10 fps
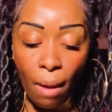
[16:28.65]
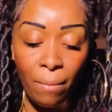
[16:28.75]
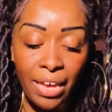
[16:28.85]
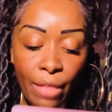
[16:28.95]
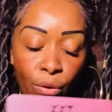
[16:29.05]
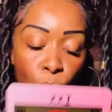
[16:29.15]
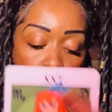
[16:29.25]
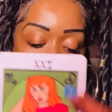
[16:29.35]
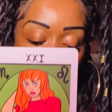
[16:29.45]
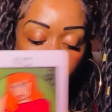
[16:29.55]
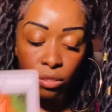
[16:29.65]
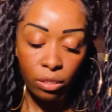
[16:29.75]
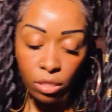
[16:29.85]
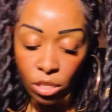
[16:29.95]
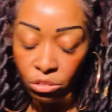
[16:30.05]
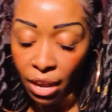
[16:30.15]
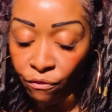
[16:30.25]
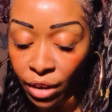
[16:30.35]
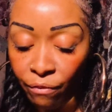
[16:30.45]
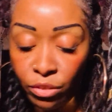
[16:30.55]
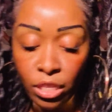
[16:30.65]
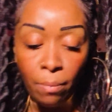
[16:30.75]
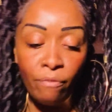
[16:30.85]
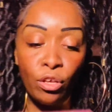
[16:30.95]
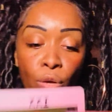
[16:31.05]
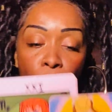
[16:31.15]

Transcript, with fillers: But yeah, the world. So I feel like for some of you,